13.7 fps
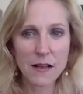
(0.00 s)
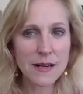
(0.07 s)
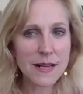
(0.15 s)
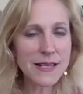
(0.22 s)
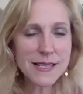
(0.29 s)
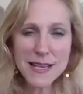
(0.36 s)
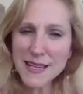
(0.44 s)
I'm
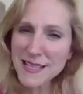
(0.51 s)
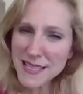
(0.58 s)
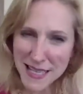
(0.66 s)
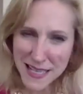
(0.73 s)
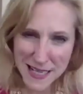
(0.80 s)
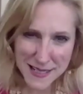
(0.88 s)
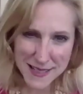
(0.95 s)
not saying it's
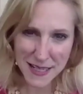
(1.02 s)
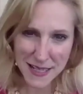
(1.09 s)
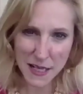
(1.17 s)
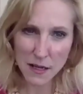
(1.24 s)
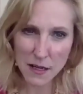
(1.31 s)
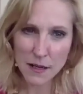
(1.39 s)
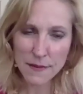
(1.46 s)

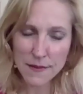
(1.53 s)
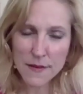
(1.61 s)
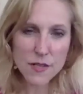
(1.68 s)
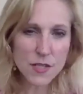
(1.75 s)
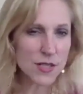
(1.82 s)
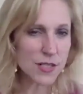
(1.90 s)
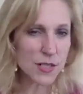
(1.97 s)
easy.
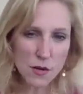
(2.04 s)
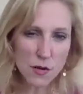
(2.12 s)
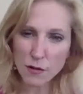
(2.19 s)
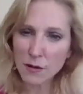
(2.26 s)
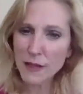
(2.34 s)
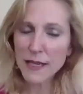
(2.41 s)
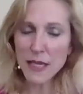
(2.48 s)
There's
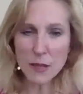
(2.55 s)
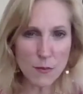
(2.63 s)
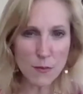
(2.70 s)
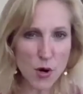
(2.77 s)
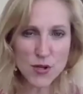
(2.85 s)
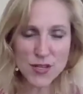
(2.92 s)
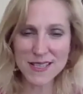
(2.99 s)
still
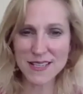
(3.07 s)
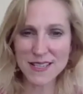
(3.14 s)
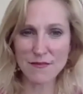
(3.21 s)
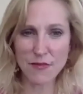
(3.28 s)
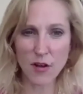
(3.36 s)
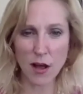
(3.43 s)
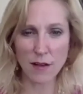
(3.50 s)
emotions
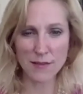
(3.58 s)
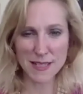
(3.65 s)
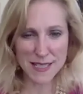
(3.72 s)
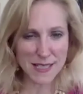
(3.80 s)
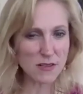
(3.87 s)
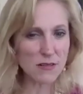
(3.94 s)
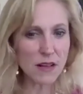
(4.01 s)
involved.
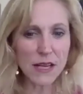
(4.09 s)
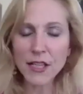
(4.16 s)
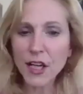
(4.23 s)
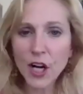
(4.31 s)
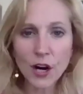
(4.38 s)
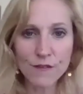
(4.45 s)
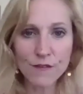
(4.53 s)
It's still
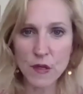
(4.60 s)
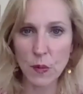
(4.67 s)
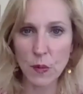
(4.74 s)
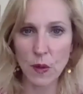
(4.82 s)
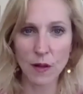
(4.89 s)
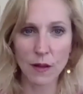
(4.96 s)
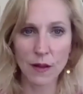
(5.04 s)

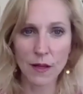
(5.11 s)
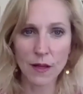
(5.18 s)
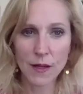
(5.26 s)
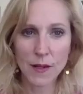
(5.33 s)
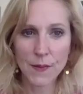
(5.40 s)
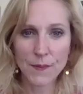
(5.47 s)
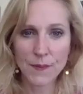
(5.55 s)
uncomfortable.
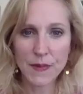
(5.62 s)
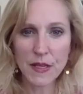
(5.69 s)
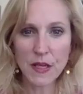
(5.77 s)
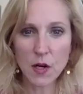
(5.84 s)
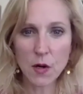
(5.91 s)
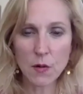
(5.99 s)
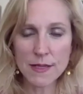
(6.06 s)
You
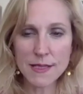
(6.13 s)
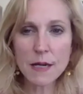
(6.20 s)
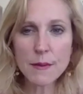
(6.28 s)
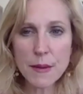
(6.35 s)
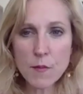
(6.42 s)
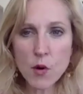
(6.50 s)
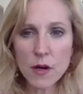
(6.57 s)
know, it's going
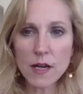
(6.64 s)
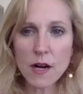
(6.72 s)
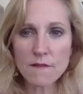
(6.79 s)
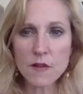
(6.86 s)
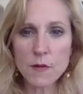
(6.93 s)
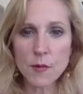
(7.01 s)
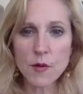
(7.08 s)
to be more
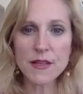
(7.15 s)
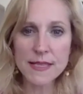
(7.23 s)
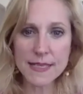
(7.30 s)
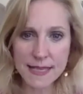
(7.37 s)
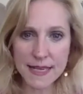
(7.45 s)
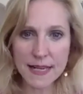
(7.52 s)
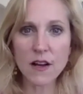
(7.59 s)
uncomfortable than
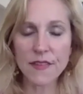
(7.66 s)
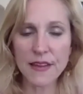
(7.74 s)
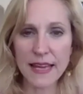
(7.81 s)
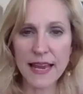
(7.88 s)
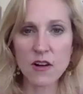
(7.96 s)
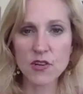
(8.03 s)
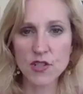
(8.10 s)
sitting on the
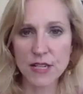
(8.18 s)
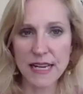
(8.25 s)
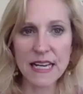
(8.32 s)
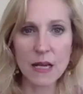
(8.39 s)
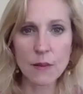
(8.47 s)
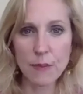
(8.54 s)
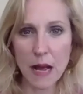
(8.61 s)
couch and
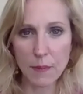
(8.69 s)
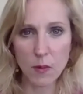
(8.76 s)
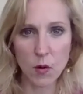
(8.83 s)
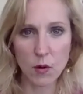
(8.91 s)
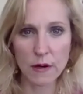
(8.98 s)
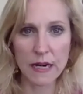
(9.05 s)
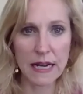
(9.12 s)
eating
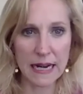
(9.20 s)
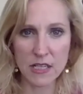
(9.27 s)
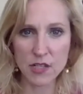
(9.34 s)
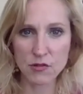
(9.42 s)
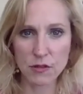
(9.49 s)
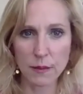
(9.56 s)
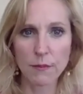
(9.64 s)
popcorn and
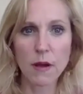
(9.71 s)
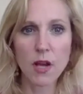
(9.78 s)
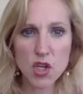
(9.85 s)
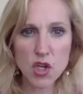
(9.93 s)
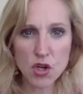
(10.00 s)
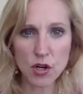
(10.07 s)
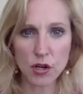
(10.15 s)
ice cream.
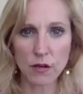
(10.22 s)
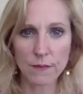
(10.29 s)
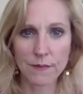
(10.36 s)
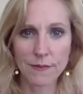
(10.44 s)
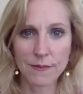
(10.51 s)
Sure.